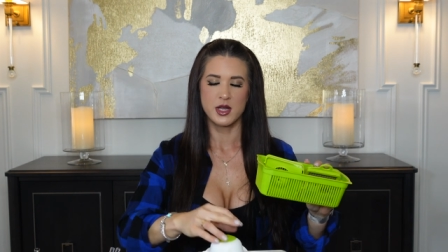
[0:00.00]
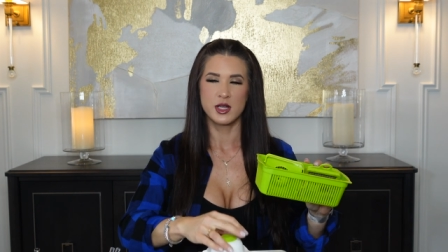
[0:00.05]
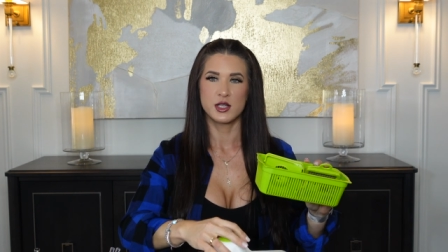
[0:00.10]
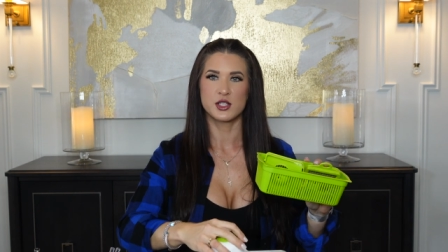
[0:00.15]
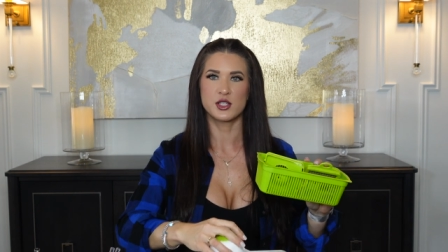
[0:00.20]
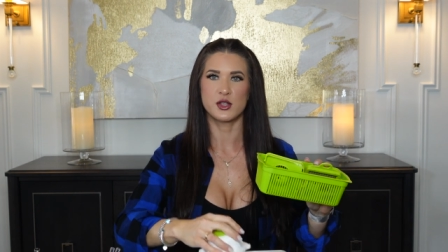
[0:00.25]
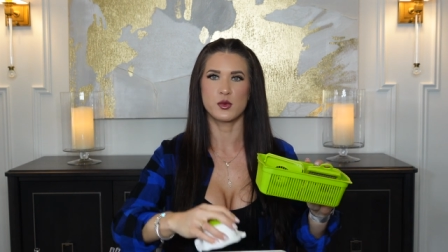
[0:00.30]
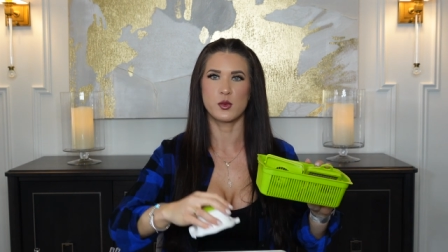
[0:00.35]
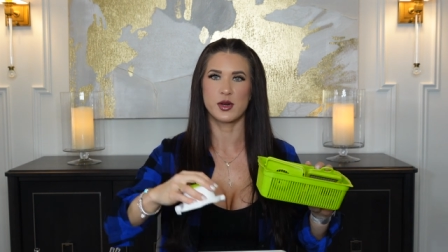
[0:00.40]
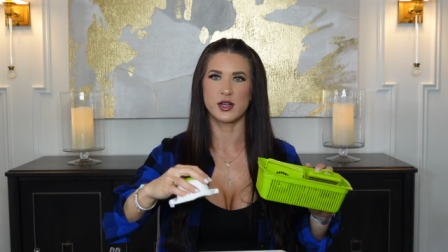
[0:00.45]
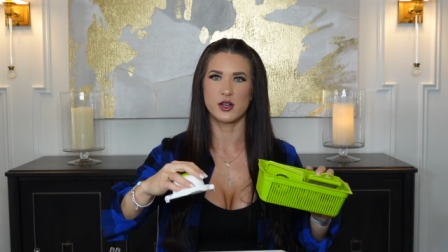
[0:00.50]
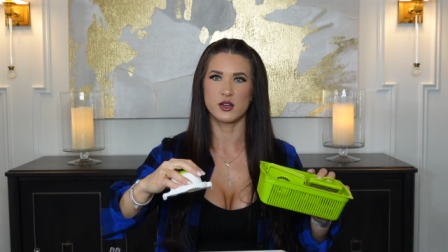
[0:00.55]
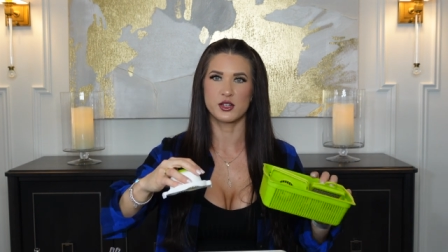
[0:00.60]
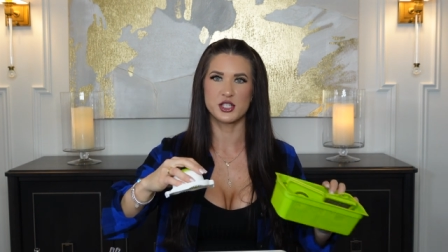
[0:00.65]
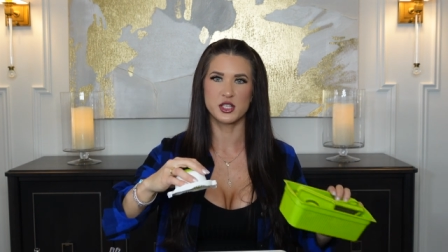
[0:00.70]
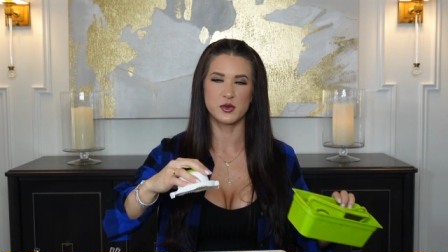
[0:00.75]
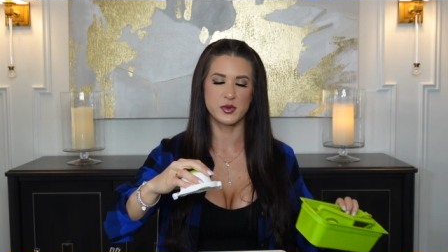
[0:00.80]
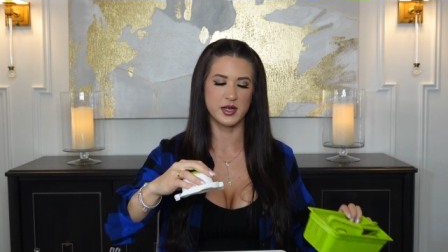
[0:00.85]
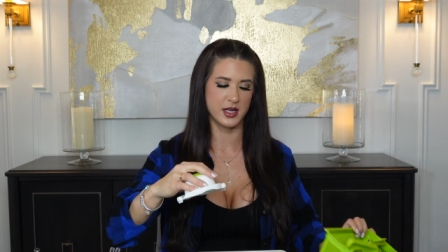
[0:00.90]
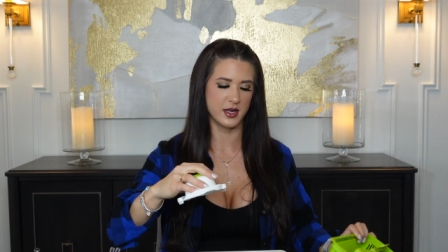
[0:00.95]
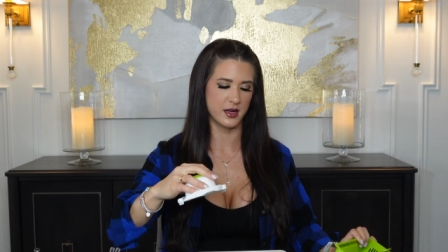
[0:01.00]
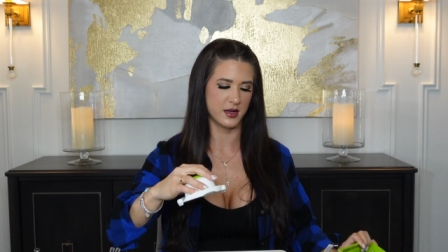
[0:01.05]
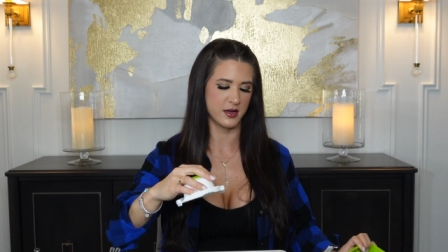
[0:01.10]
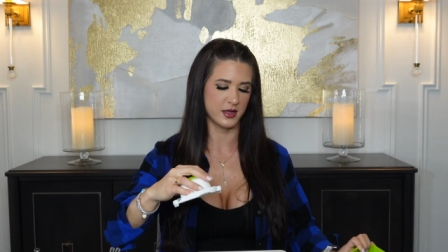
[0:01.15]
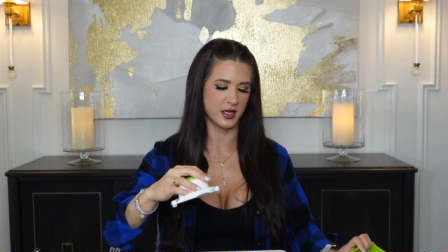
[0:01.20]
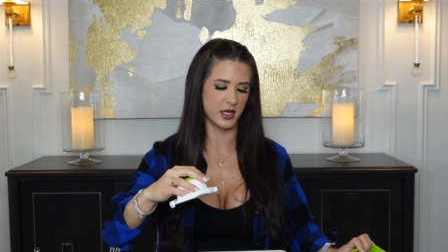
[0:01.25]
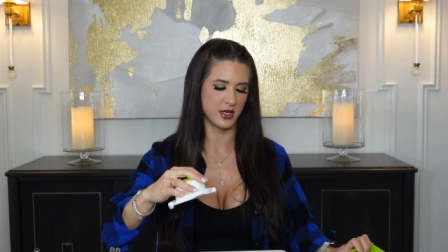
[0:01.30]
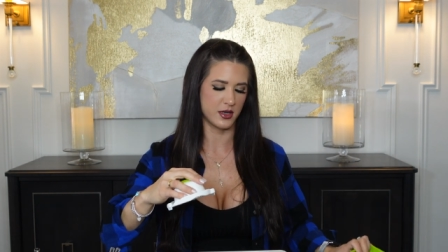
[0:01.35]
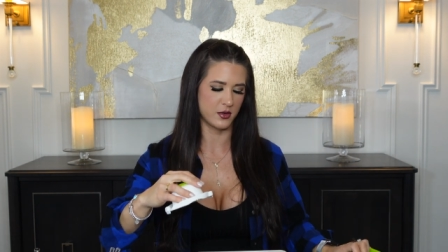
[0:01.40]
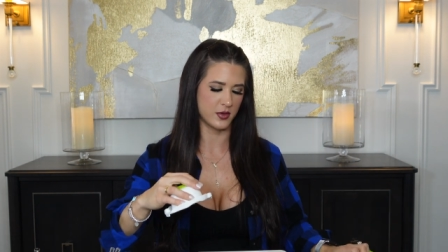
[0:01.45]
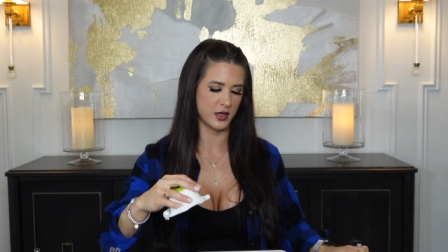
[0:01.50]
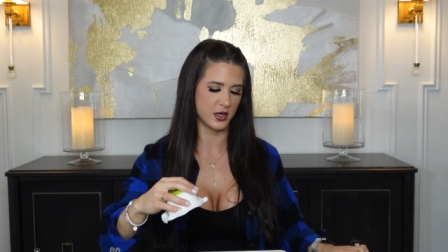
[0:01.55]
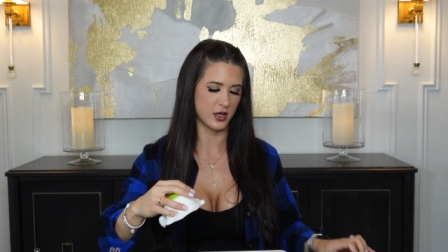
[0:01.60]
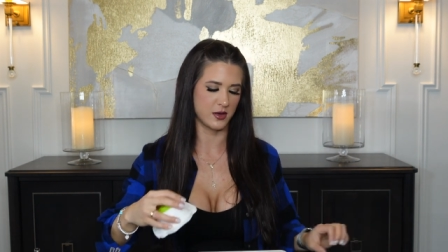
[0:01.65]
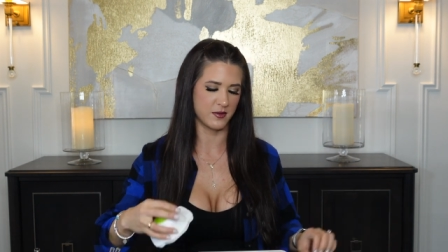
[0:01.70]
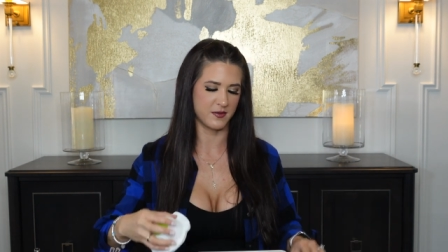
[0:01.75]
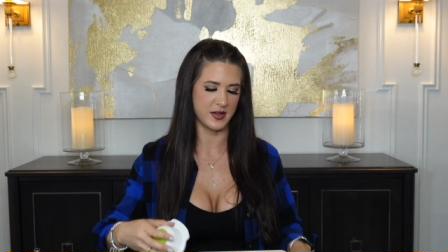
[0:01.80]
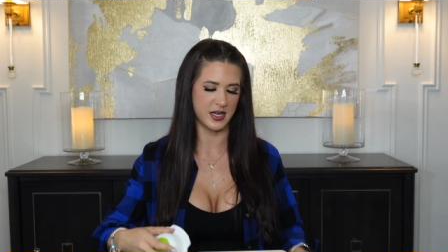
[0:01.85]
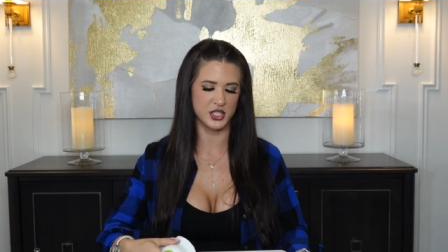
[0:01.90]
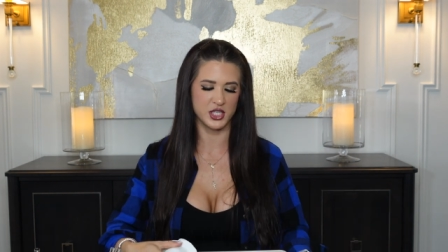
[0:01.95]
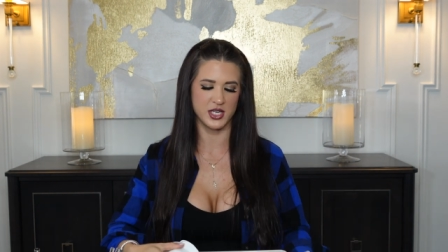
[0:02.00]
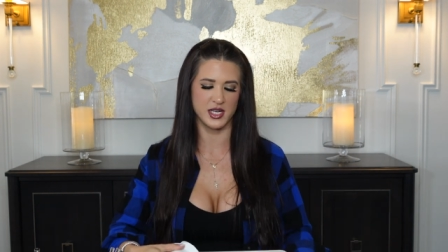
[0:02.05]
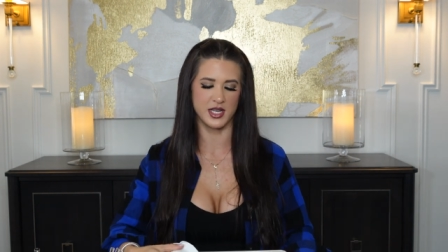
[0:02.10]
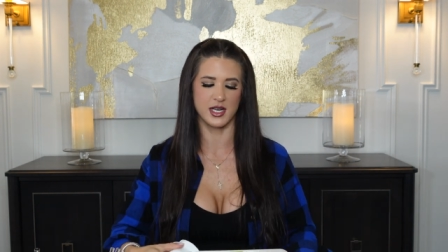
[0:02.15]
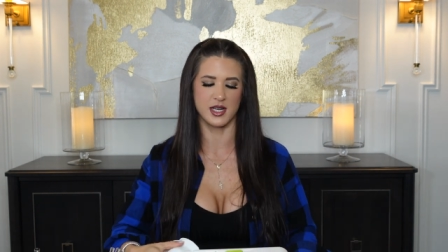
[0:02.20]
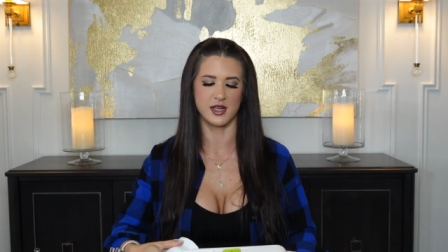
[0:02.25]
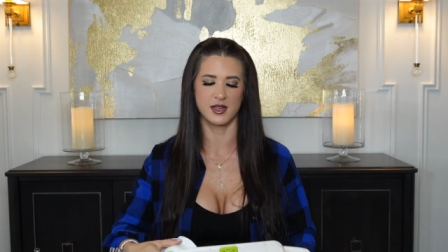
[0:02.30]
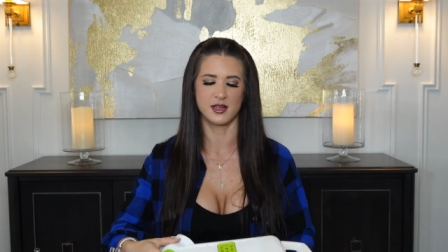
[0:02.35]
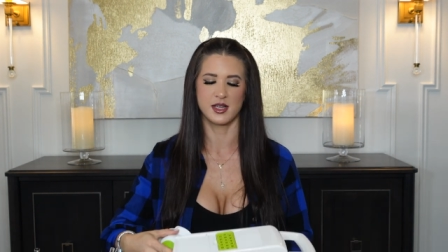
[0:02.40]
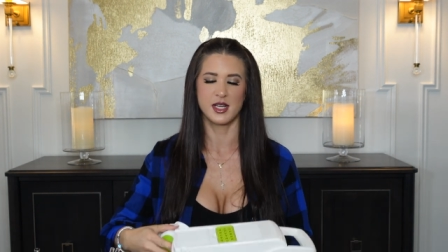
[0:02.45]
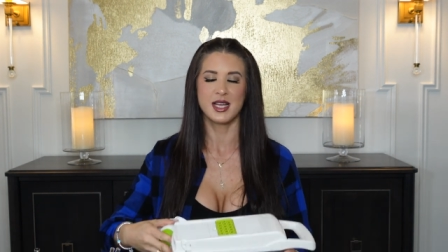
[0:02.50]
So when you're doing, you know, your veggie